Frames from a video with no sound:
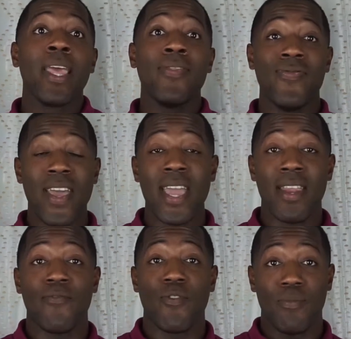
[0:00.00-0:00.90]
And
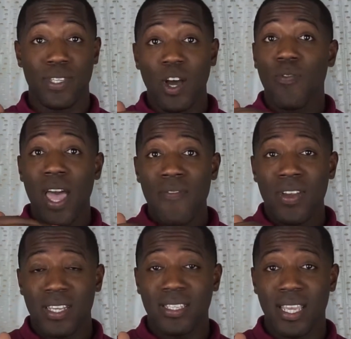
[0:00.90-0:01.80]
then from
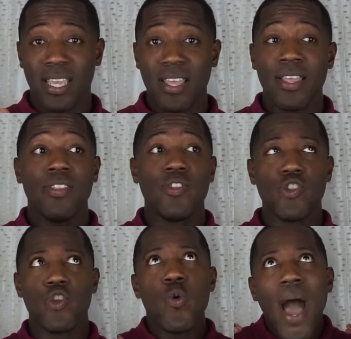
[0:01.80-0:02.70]
self-efficacy,
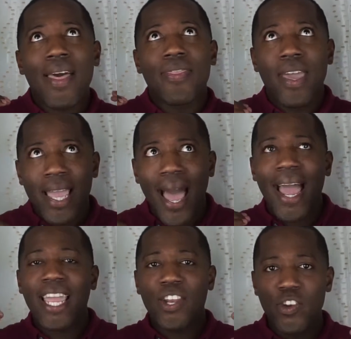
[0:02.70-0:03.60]
do I think
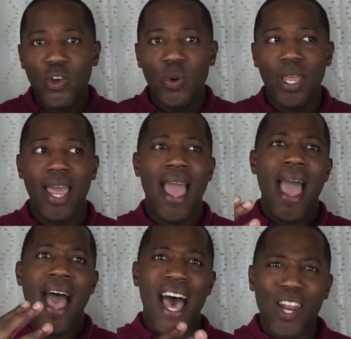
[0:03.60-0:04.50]
I can do it?
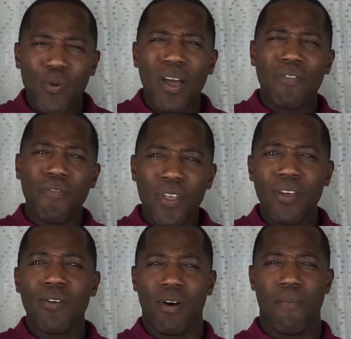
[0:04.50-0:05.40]
How do I
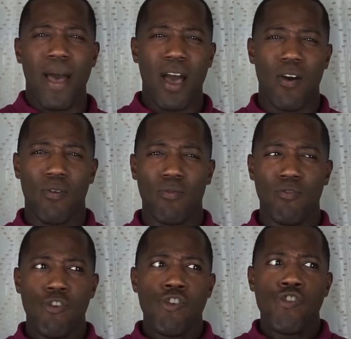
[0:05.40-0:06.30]
feel about,
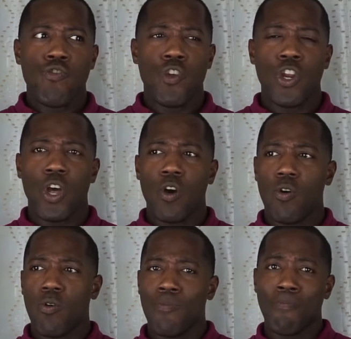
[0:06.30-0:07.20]

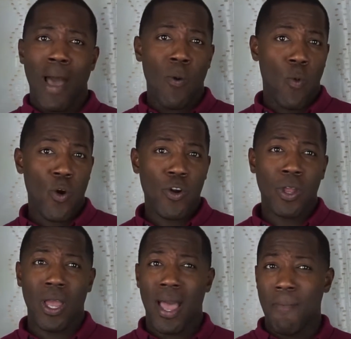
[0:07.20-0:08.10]
my
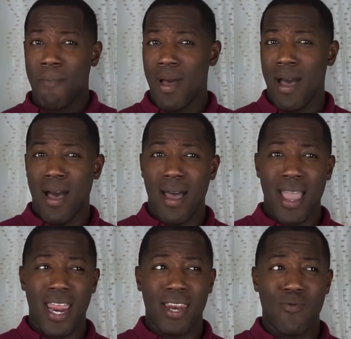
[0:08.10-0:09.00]
work
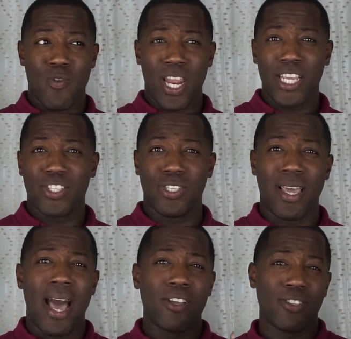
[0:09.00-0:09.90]
in relation
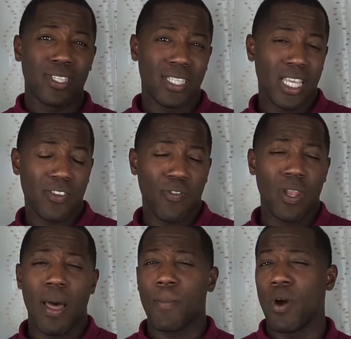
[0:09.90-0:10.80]
to how
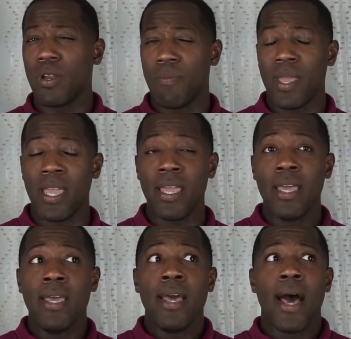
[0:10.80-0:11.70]
successful I'm going to be?
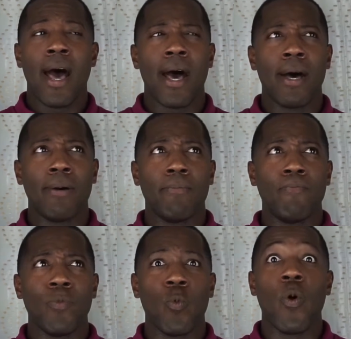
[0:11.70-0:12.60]

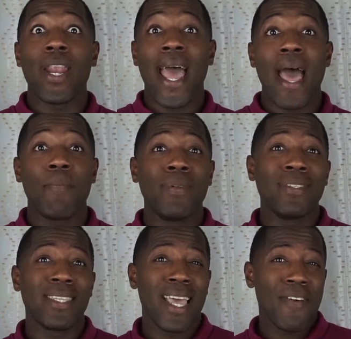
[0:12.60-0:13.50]
What
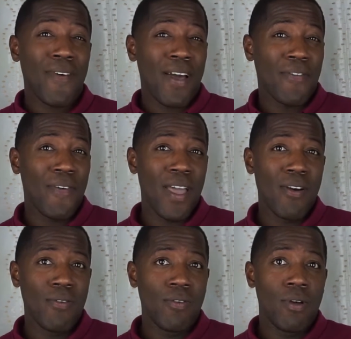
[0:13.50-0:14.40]
happens if I
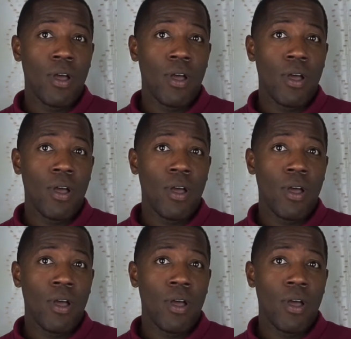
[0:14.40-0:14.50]
fail?